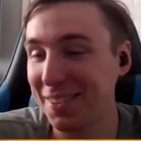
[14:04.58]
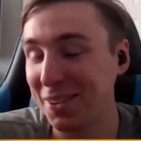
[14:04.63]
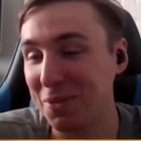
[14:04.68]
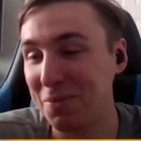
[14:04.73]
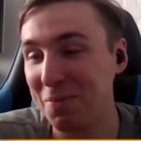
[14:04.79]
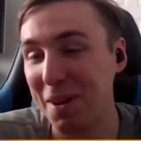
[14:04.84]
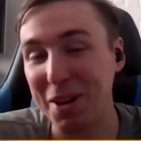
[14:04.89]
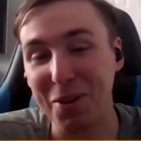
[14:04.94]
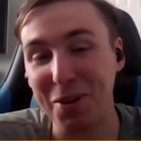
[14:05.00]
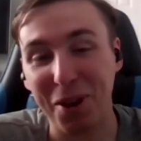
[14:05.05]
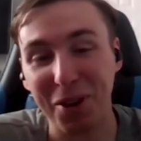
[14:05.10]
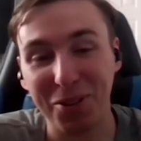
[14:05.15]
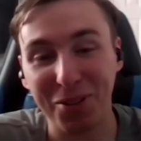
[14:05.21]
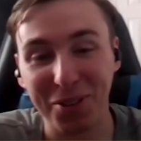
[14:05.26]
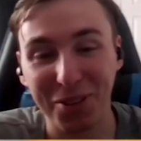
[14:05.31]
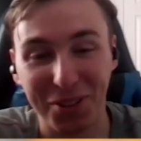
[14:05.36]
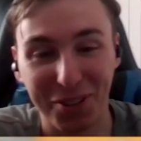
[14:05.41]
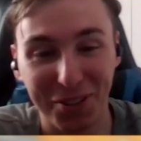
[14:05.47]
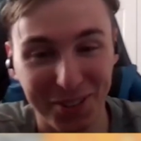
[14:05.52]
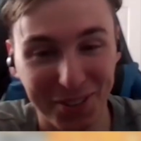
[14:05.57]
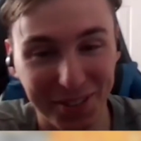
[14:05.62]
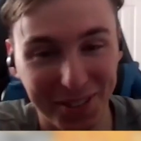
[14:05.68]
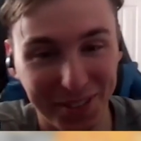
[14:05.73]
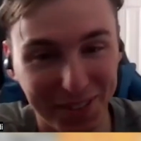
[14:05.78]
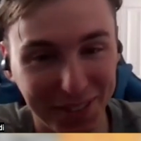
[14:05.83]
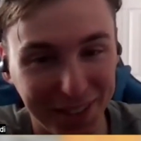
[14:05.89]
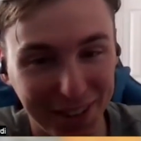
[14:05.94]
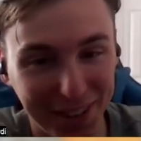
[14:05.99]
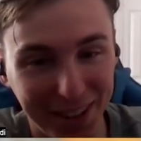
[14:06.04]
such many wrestlers
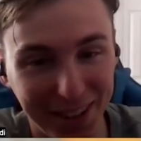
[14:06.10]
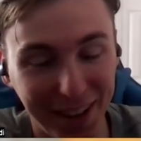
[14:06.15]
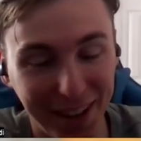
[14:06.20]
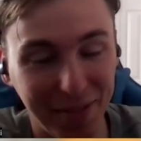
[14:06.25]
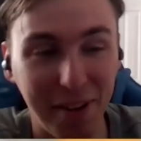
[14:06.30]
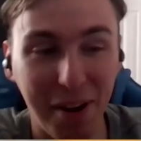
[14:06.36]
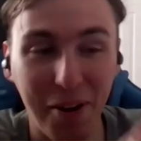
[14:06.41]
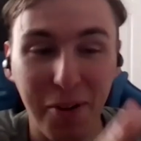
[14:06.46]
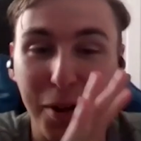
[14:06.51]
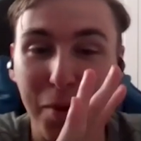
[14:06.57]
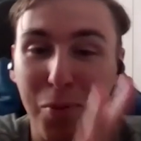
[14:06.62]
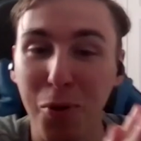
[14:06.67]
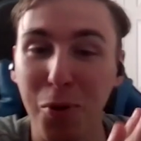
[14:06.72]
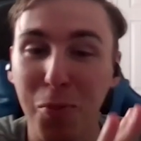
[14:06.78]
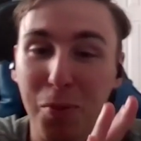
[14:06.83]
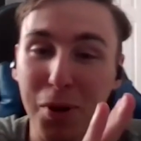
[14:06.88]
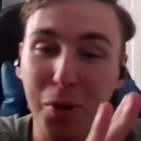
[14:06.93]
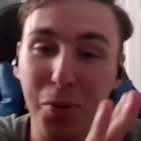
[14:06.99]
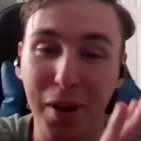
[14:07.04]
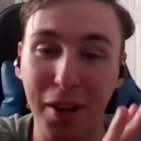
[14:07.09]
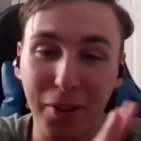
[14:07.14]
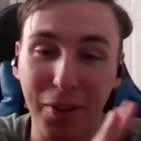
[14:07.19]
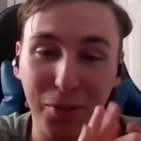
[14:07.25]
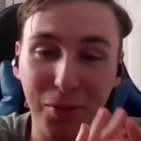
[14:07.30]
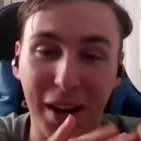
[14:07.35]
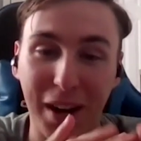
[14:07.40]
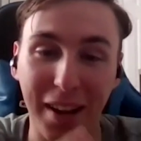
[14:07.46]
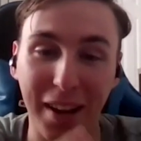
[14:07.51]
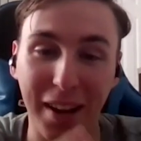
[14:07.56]
in very appropriate ways.
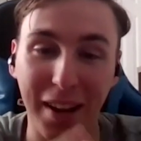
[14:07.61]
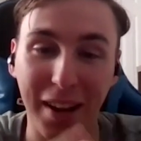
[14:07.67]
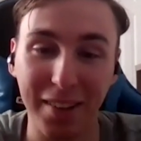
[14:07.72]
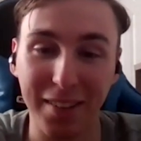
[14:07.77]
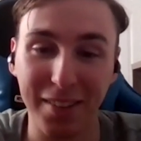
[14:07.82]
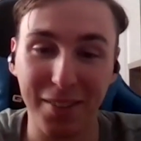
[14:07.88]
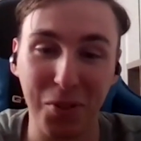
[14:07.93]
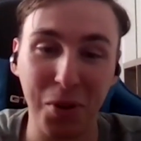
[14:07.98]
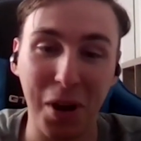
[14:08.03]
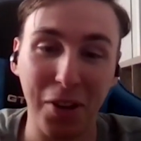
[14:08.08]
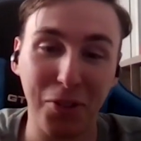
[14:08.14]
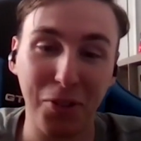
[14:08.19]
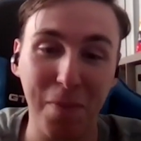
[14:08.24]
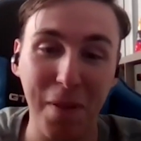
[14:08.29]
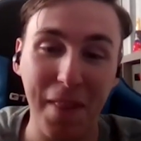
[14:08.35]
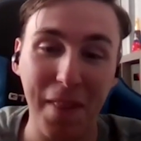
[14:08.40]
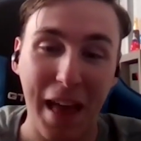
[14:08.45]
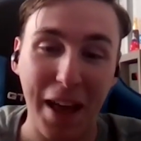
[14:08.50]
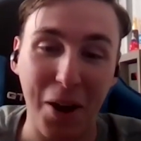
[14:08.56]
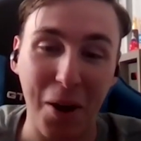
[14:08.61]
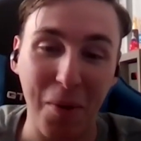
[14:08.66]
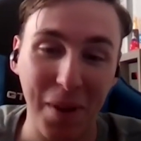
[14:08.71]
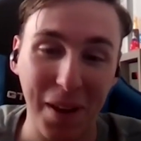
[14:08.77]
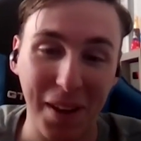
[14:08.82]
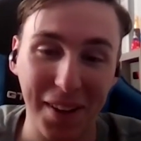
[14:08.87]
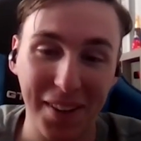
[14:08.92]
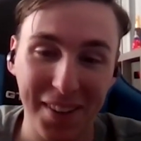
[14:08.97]
Do not spin that on me.